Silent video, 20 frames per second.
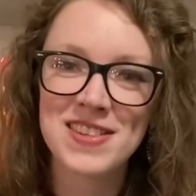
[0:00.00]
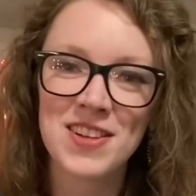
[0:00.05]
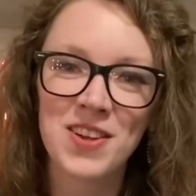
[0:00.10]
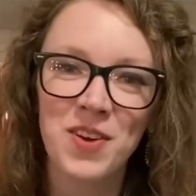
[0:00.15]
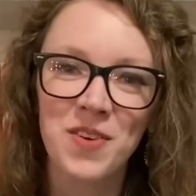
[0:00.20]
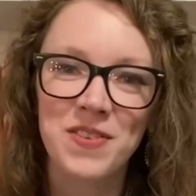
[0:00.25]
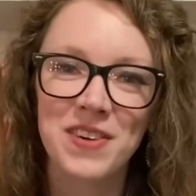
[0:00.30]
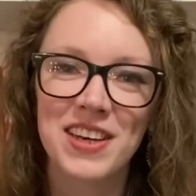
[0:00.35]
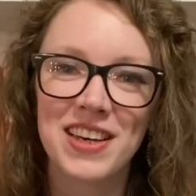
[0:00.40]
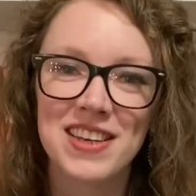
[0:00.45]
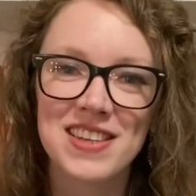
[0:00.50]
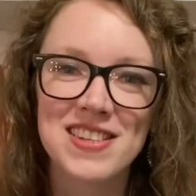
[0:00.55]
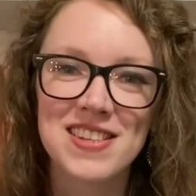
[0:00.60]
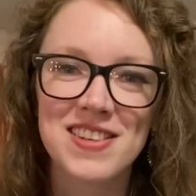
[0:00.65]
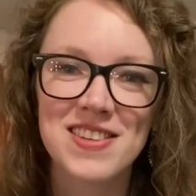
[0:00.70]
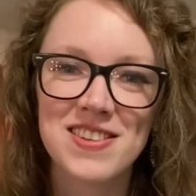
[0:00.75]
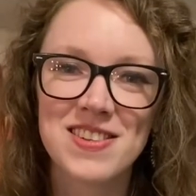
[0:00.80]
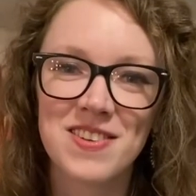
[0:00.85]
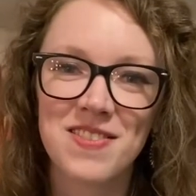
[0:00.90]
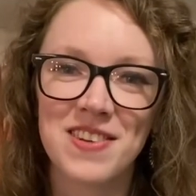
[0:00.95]
& Noble
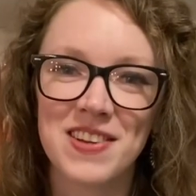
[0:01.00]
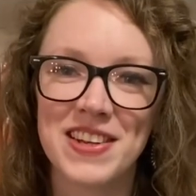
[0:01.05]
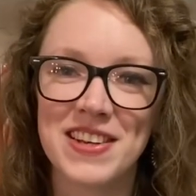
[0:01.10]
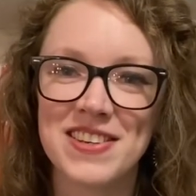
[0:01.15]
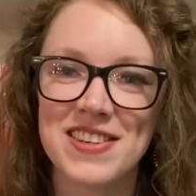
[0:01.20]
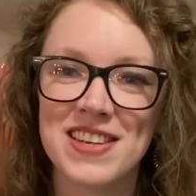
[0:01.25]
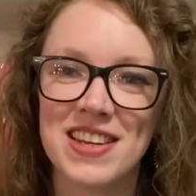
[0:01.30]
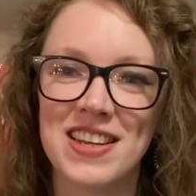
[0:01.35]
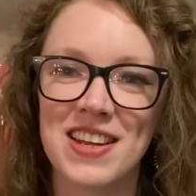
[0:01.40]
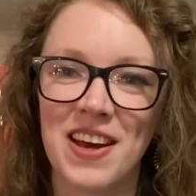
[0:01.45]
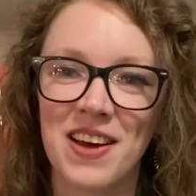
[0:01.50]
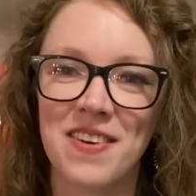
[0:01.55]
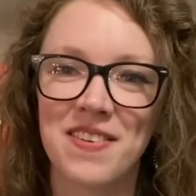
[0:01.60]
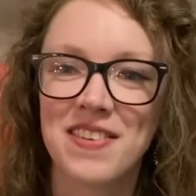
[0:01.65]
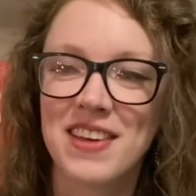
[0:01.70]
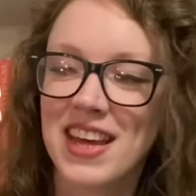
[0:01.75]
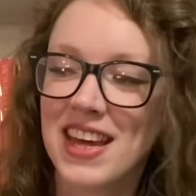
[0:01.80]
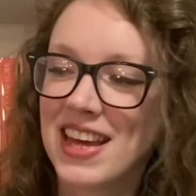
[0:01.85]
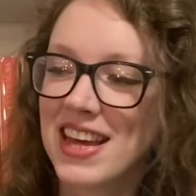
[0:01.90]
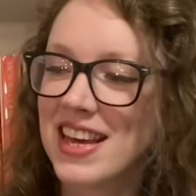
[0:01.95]
exclusive edition of
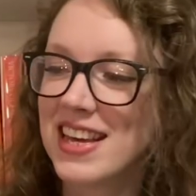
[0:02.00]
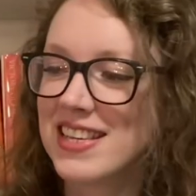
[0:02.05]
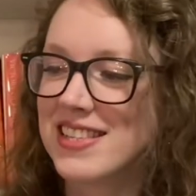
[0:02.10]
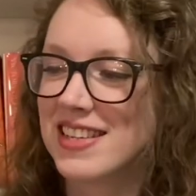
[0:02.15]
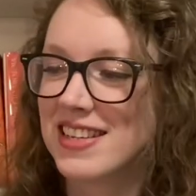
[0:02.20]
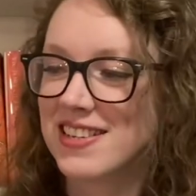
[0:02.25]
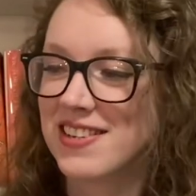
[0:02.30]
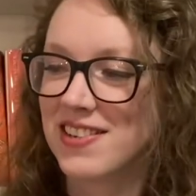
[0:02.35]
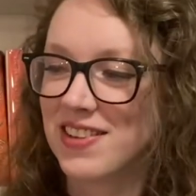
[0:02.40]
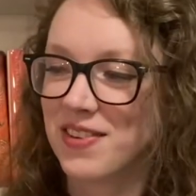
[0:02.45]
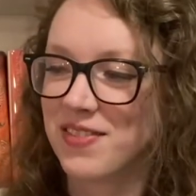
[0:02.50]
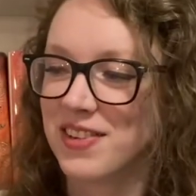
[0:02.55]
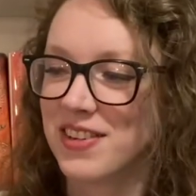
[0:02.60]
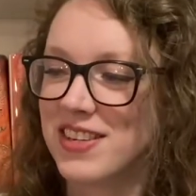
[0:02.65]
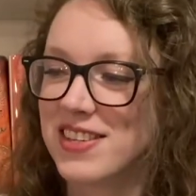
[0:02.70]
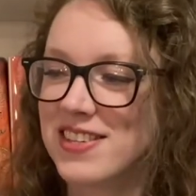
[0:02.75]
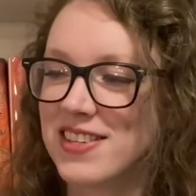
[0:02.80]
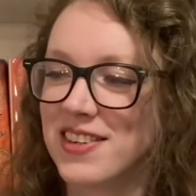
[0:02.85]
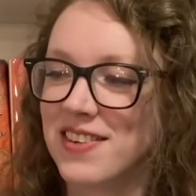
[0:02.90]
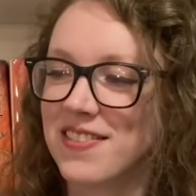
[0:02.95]
Kiki's
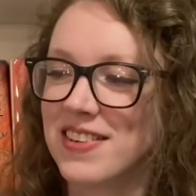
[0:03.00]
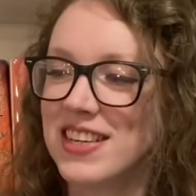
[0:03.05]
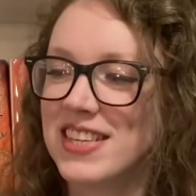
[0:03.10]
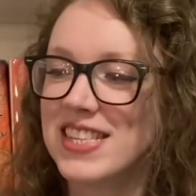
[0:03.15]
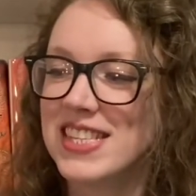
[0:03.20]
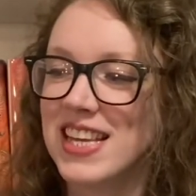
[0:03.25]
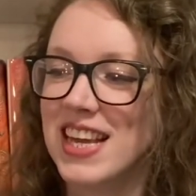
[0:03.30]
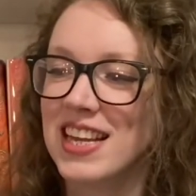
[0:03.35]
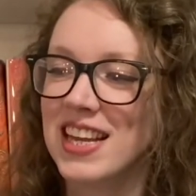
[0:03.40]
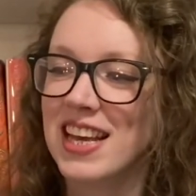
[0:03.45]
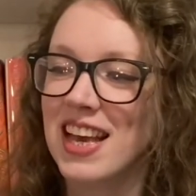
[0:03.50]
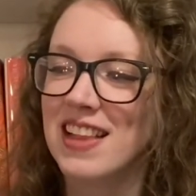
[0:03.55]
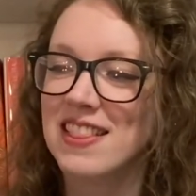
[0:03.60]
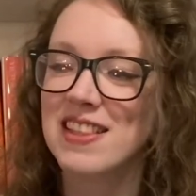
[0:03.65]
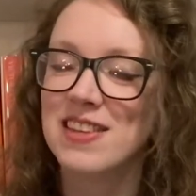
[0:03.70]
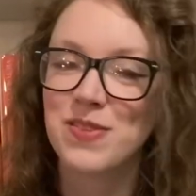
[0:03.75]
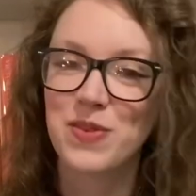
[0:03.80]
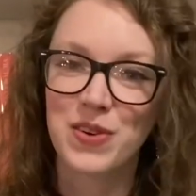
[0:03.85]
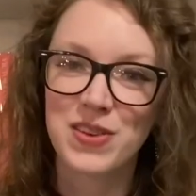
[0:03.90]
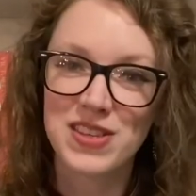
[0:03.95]
Delivery Service. And again,
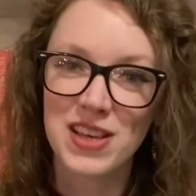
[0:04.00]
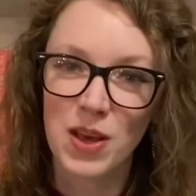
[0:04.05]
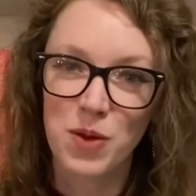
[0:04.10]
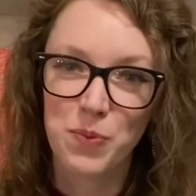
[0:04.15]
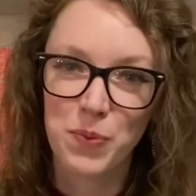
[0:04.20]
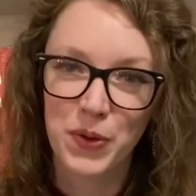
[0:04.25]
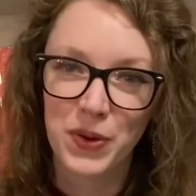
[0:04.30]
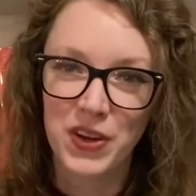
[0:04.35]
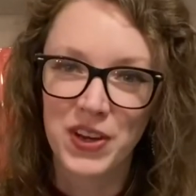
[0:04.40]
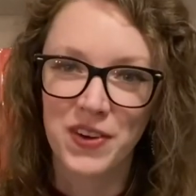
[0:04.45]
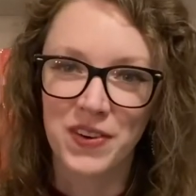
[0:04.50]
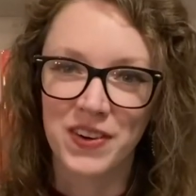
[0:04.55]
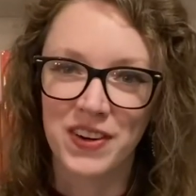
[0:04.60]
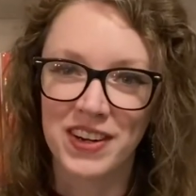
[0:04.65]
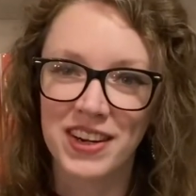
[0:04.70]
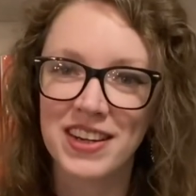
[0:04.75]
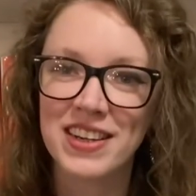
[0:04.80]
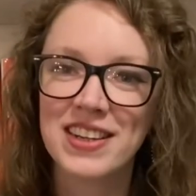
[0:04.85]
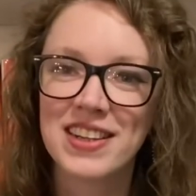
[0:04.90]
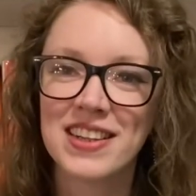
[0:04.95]
this was a
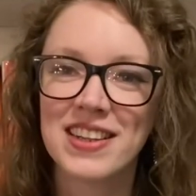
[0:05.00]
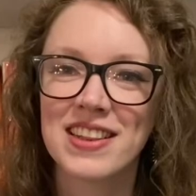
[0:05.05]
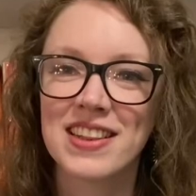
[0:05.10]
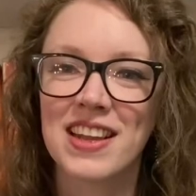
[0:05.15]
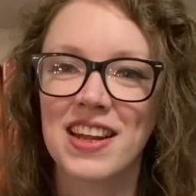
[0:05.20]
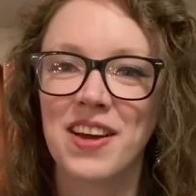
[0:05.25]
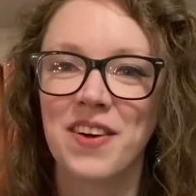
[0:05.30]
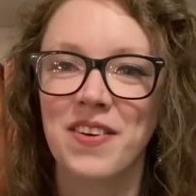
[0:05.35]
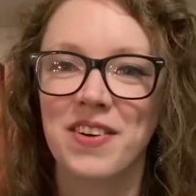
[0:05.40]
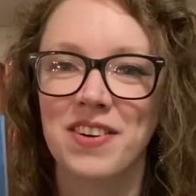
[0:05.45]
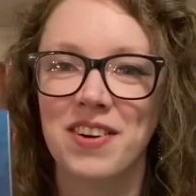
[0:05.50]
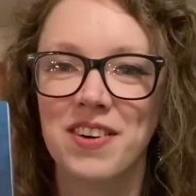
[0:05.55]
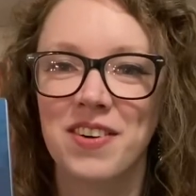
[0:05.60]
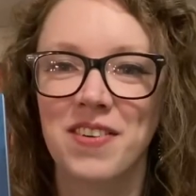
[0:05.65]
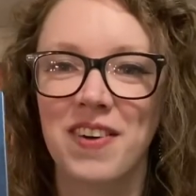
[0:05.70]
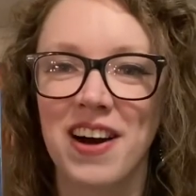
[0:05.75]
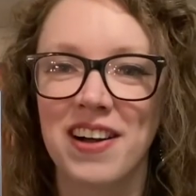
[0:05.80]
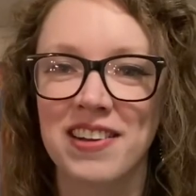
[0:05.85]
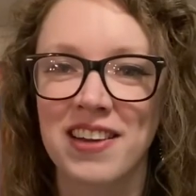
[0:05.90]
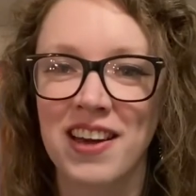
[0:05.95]
pre-order that I ordered a
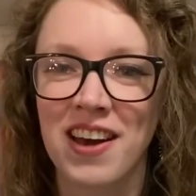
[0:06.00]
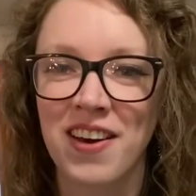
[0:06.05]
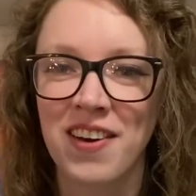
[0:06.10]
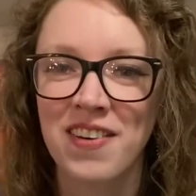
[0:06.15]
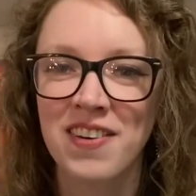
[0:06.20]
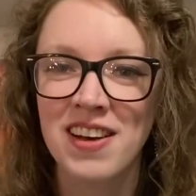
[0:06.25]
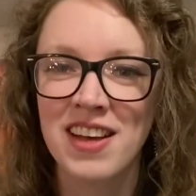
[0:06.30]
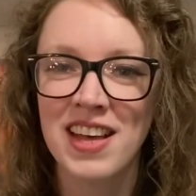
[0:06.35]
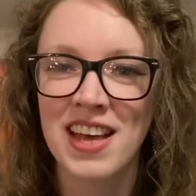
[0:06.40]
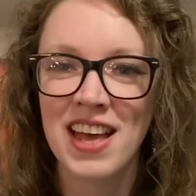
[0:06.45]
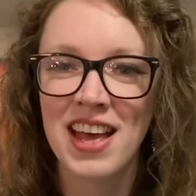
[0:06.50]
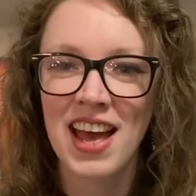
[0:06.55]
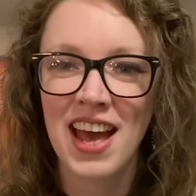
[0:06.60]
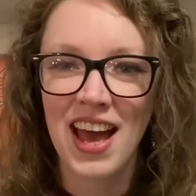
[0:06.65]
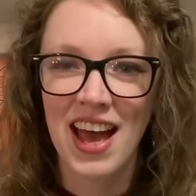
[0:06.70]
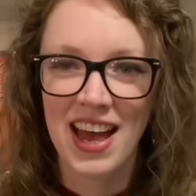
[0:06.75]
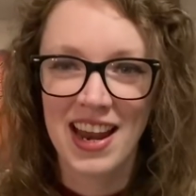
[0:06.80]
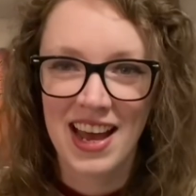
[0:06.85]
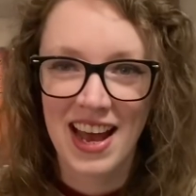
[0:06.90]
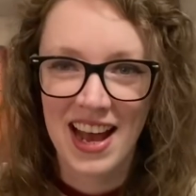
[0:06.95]
while ago,
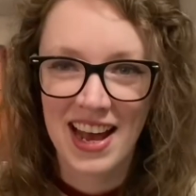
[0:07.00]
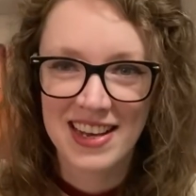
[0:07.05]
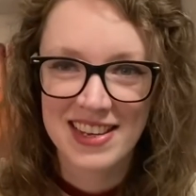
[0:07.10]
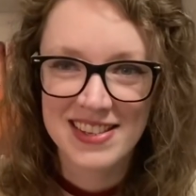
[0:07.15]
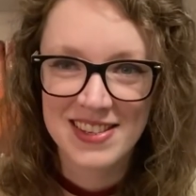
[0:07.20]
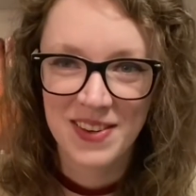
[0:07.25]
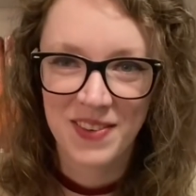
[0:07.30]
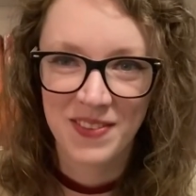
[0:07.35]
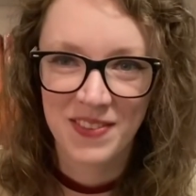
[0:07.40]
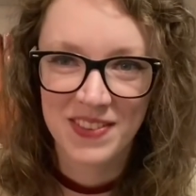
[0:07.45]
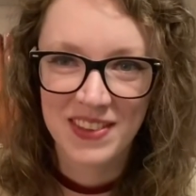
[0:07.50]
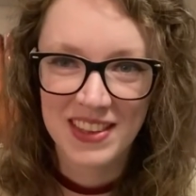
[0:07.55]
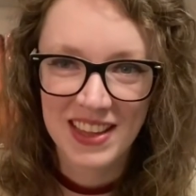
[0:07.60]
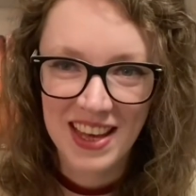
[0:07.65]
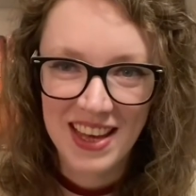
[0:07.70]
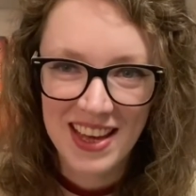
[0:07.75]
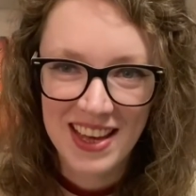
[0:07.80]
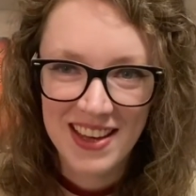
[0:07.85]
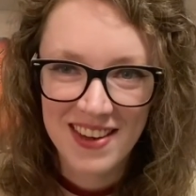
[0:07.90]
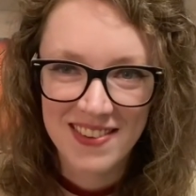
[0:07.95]
and it has really
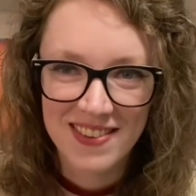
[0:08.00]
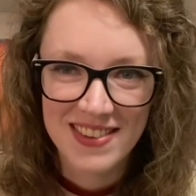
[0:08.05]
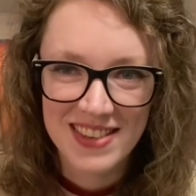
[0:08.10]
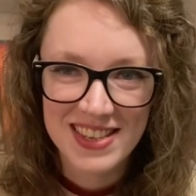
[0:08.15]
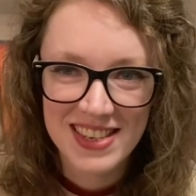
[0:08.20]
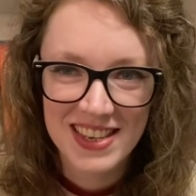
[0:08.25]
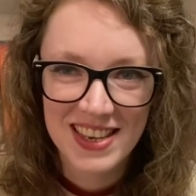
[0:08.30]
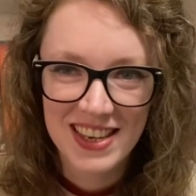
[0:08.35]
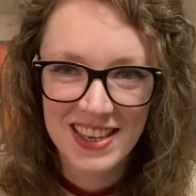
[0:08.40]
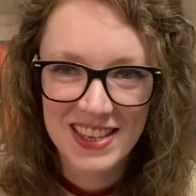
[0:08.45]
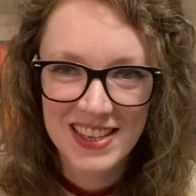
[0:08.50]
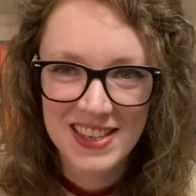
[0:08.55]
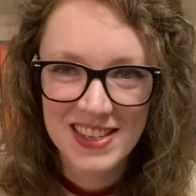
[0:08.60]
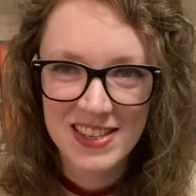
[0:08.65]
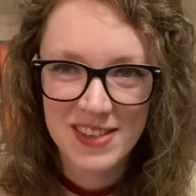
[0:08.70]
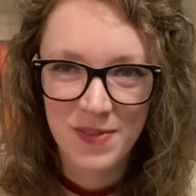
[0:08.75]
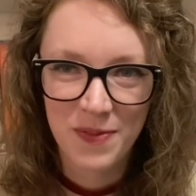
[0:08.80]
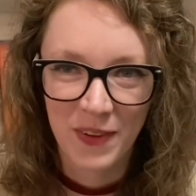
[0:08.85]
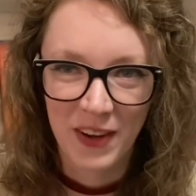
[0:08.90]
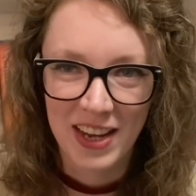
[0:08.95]
cute
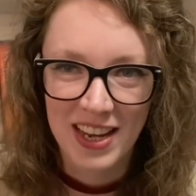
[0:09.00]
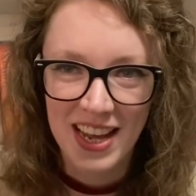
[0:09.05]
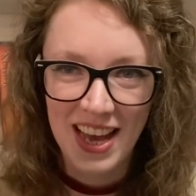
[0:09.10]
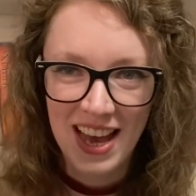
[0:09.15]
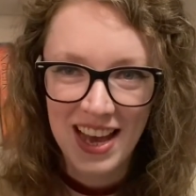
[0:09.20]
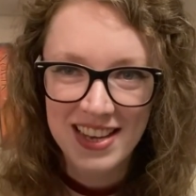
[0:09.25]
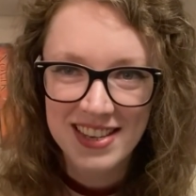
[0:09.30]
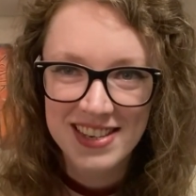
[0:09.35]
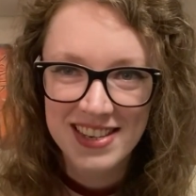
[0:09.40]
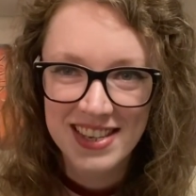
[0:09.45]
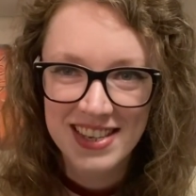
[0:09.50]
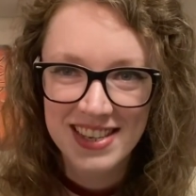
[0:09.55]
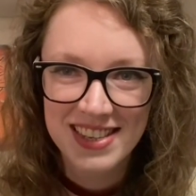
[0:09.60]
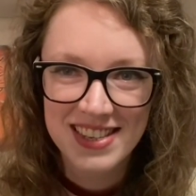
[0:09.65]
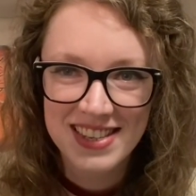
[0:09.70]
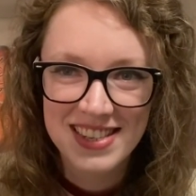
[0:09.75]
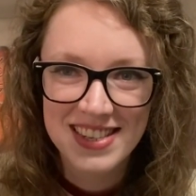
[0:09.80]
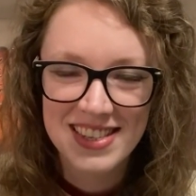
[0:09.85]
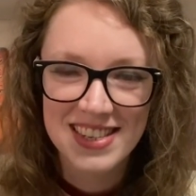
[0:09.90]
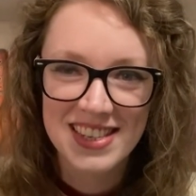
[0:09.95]
sprayed
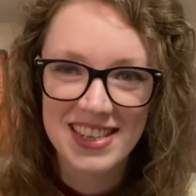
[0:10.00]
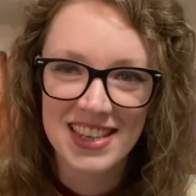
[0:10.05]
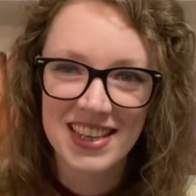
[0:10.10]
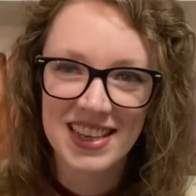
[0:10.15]
edges.